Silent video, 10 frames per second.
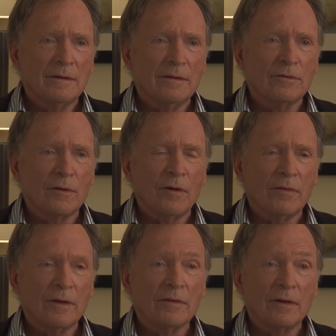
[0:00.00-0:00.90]
These are all
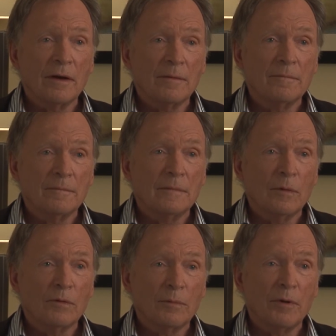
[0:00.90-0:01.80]
things I
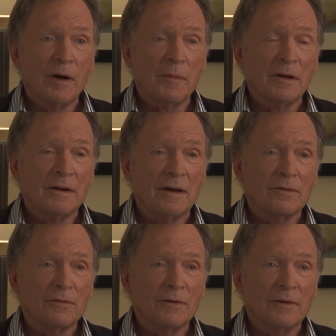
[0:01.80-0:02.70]
was a prominent
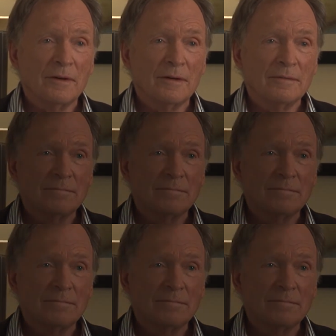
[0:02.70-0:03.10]
extra mm. on.